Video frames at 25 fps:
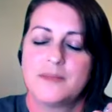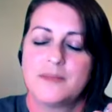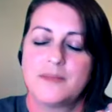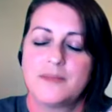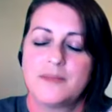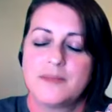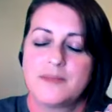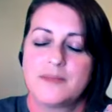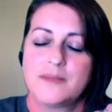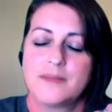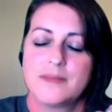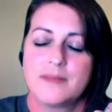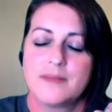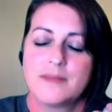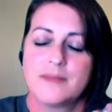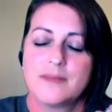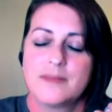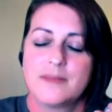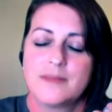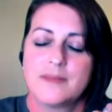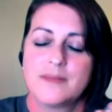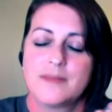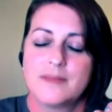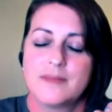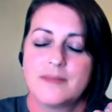
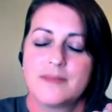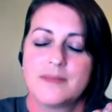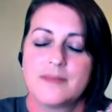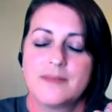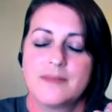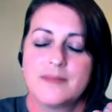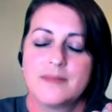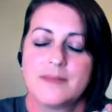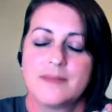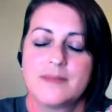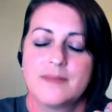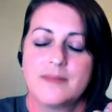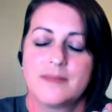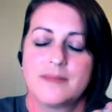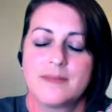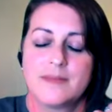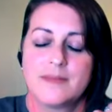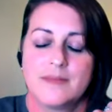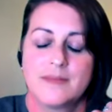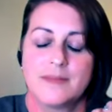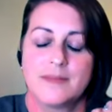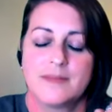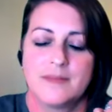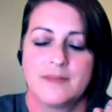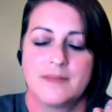
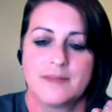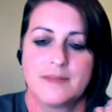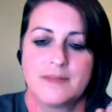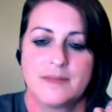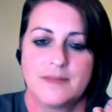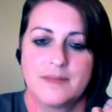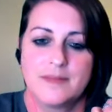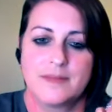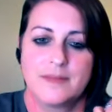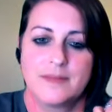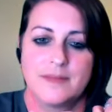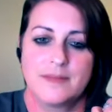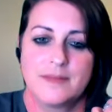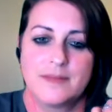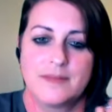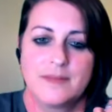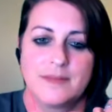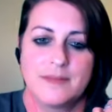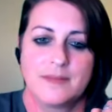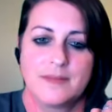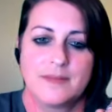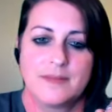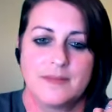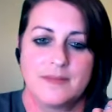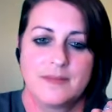
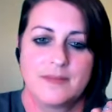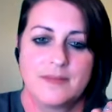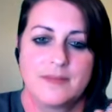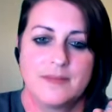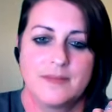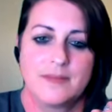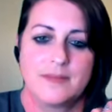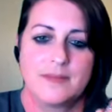Nothing is said.